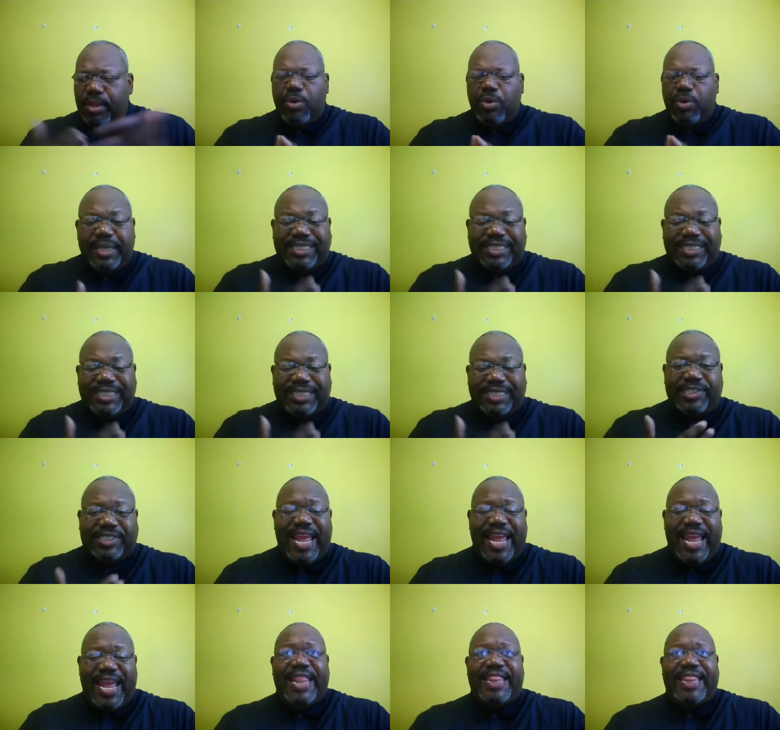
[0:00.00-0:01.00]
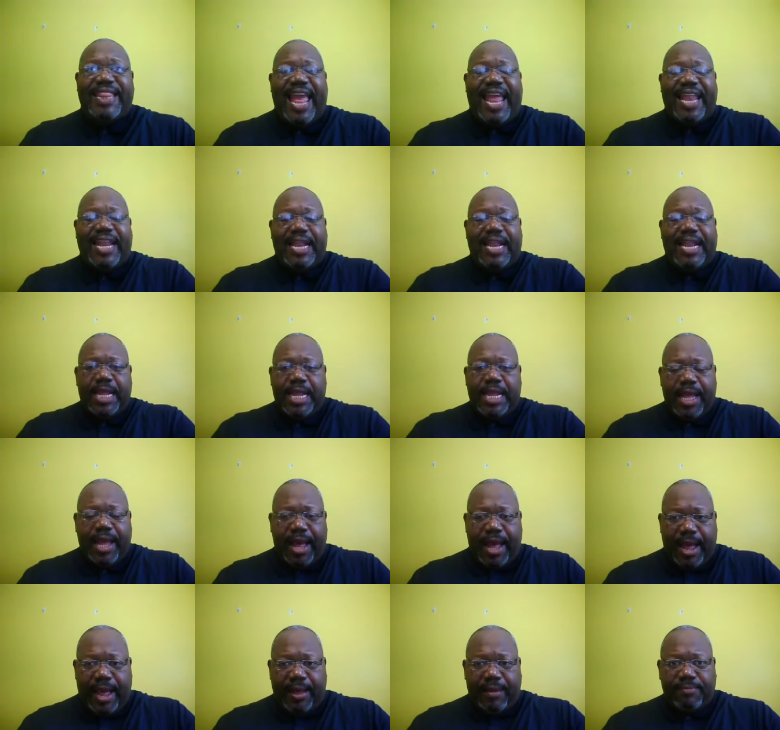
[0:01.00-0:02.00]
we must understand that
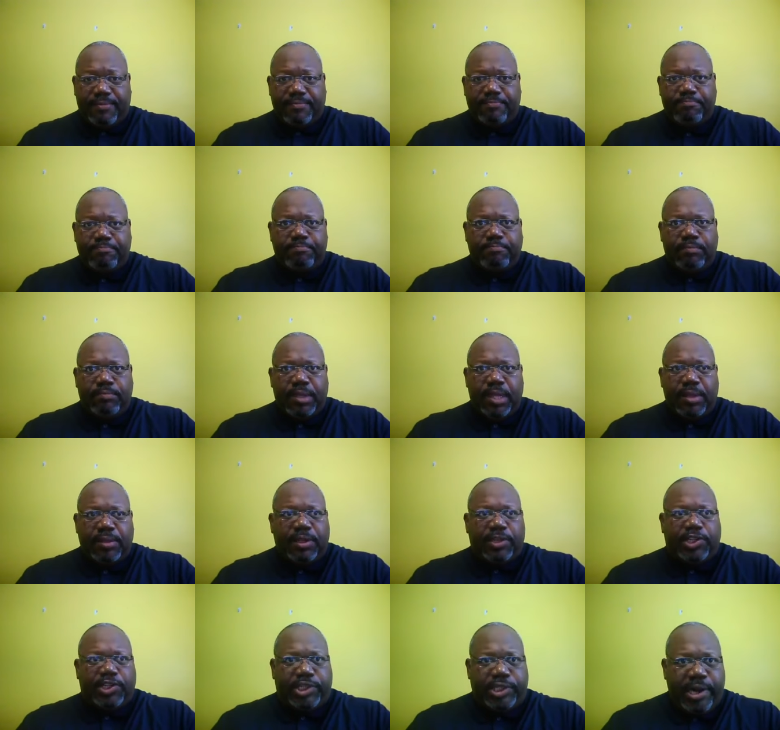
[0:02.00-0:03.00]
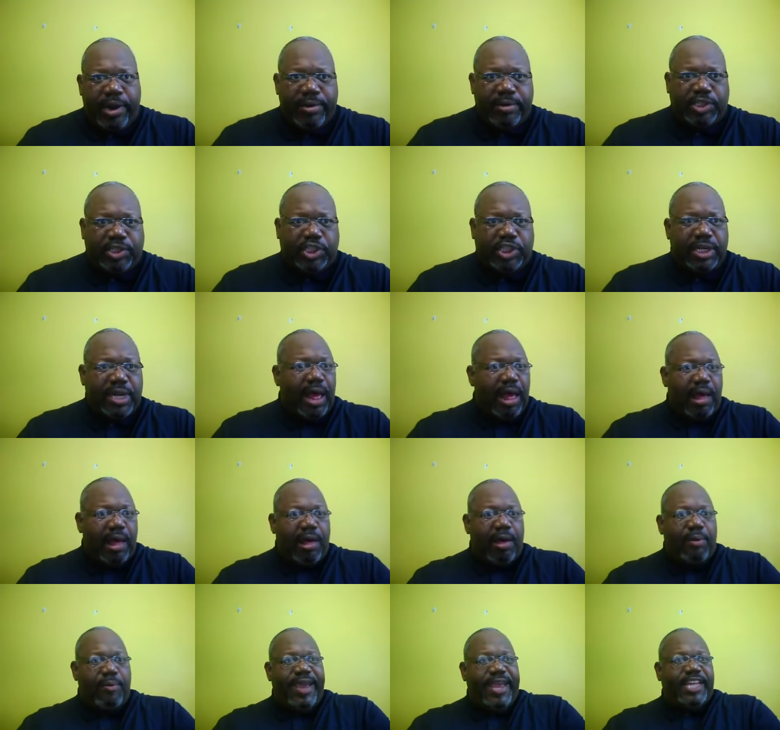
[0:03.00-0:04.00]
um, the church should
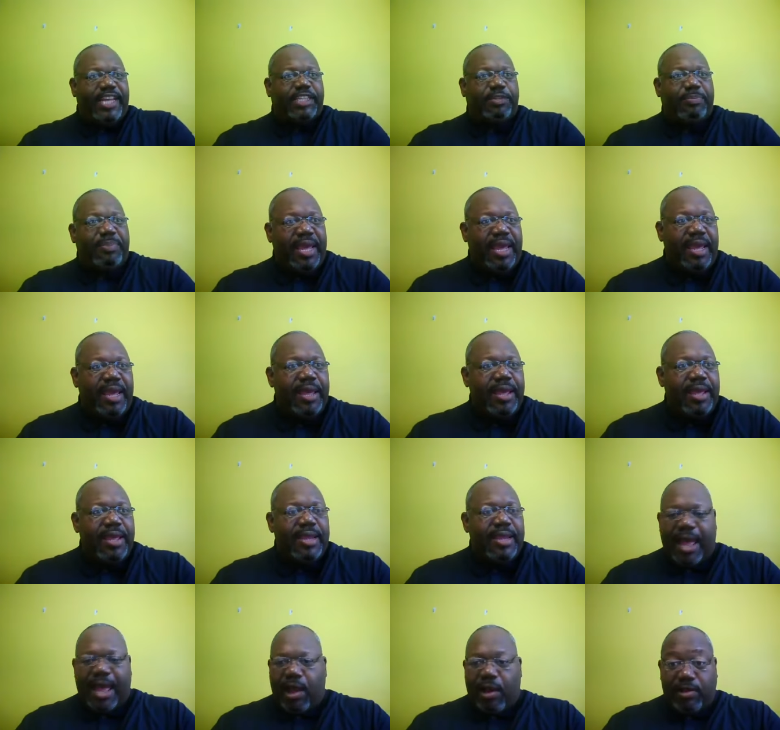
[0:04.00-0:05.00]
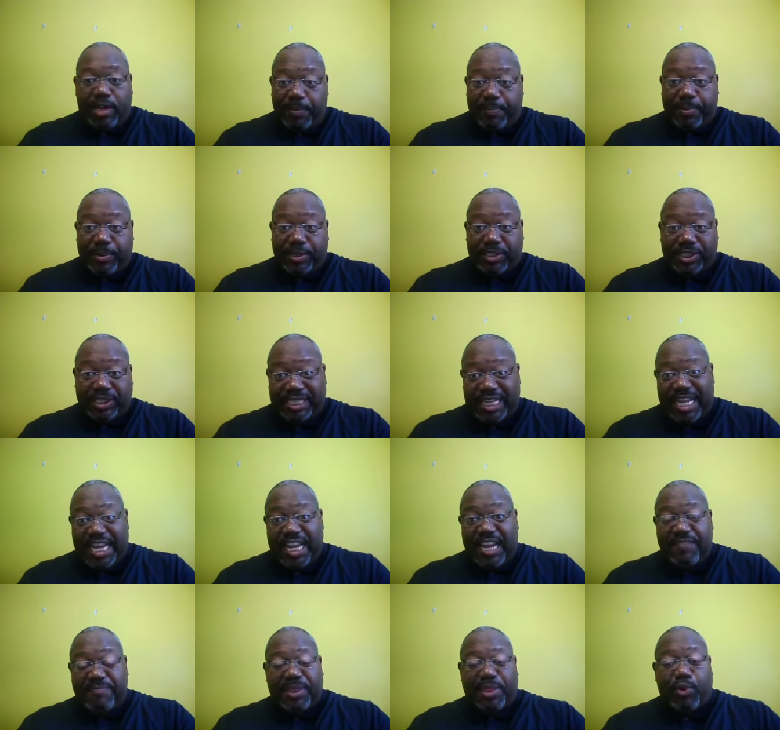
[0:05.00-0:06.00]
always be not only
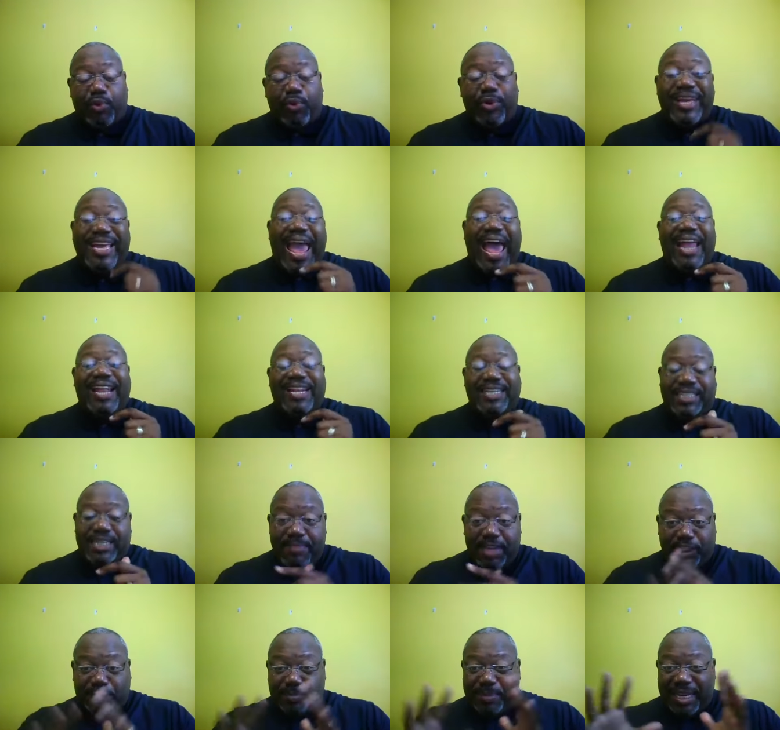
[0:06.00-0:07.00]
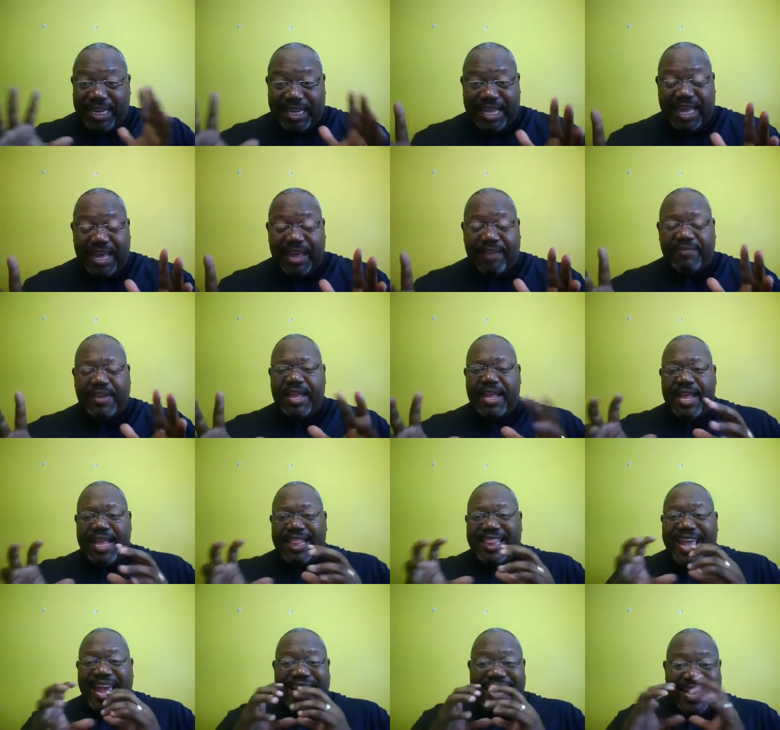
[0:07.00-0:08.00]
perceived, but the reality must be lived
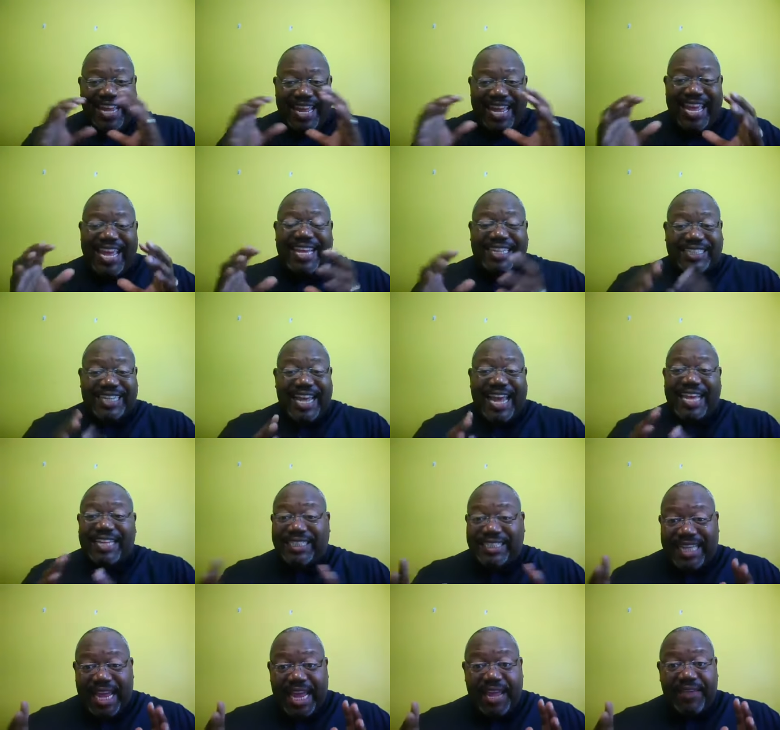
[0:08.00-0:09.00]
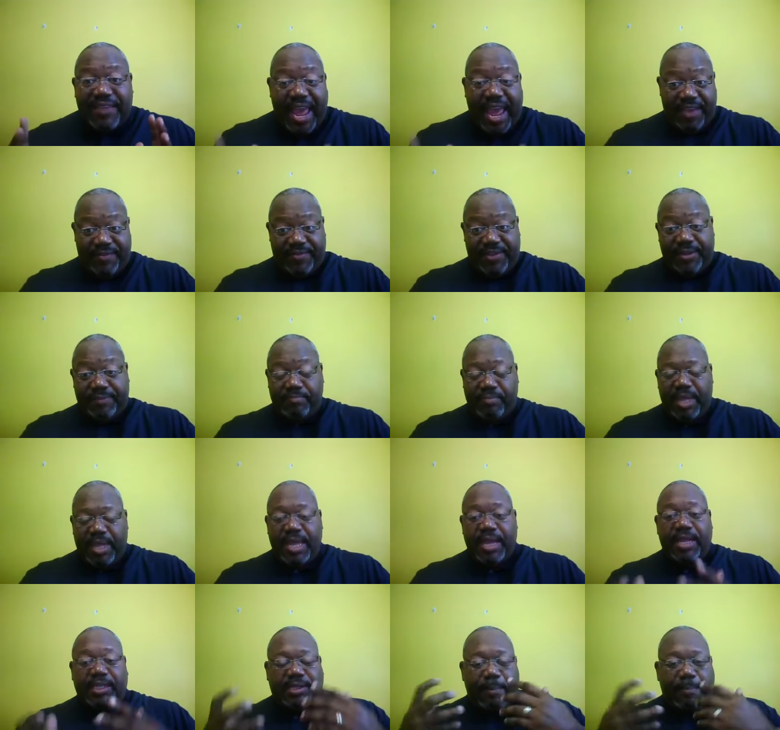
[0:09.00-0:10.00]
that it is a safe haven.
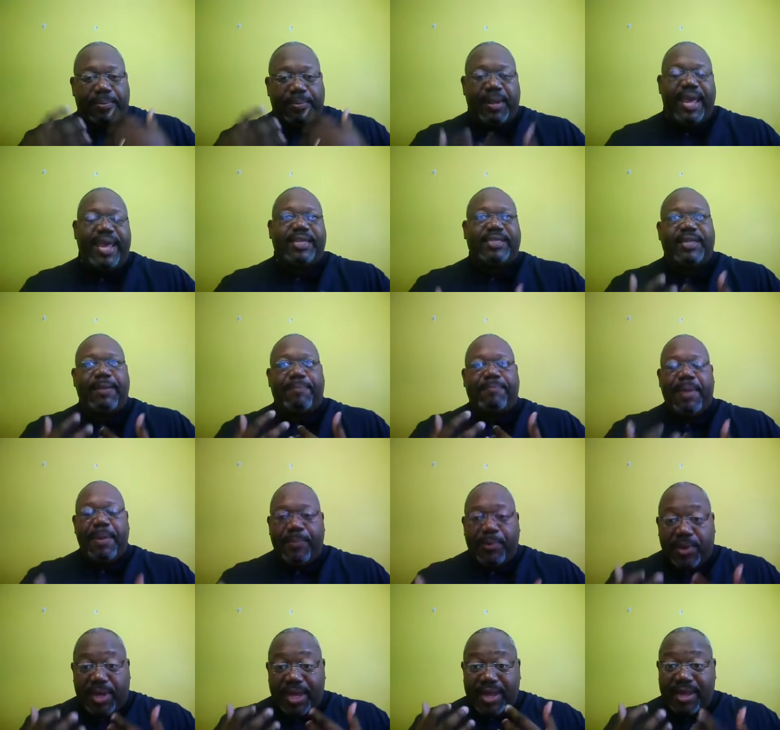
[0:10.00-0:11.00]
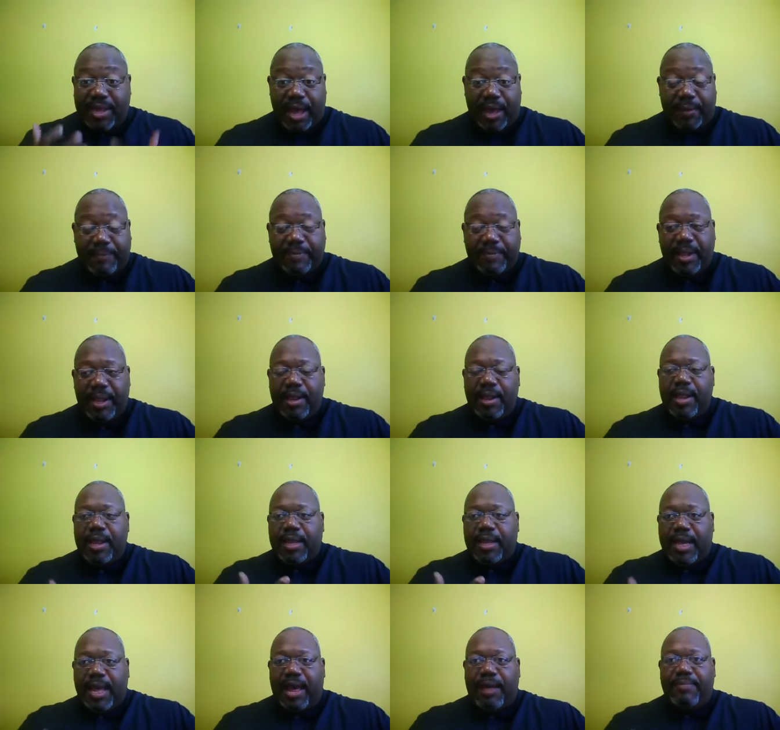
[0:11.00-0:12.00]
It is a place that people can come,
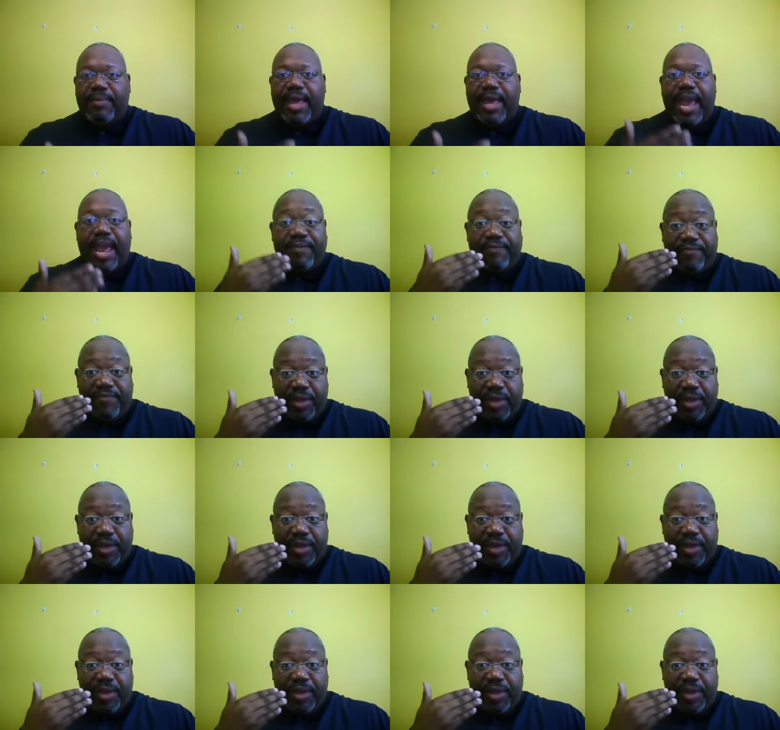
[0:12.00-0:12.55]
come and